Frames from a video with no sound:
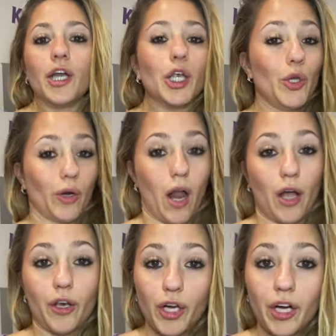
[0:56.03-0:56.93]
you are
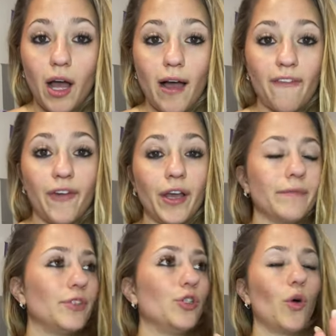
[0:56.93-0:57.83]
not good enough,
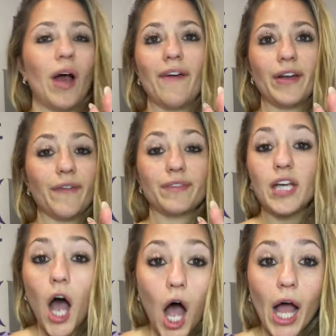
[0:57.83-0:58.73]
you don't have enough
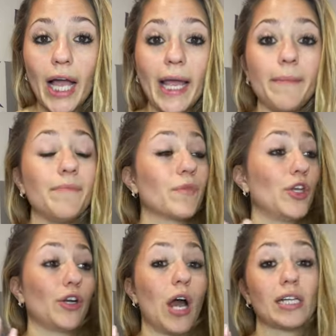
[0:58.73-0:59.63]
time,
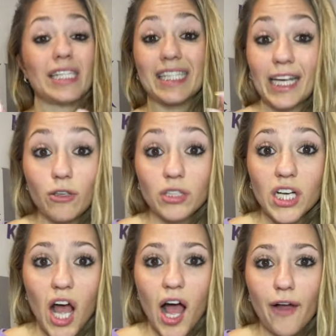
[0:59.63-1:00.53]
you're not skilled
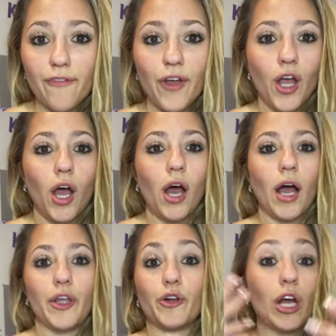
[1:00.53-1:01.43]
enough,
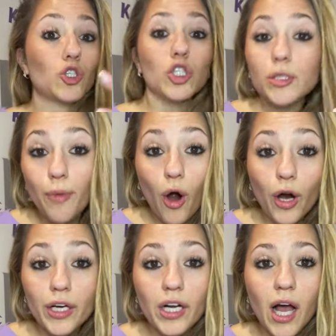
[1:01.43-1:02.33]
you're not
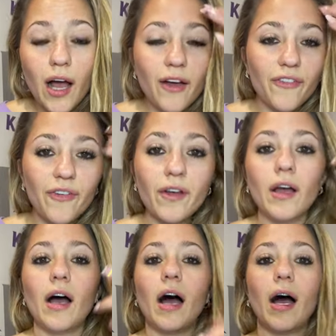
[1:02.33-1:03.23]
smart enough,
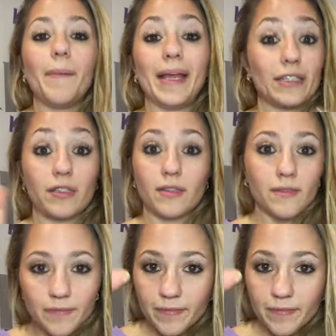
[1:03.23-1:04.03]
it's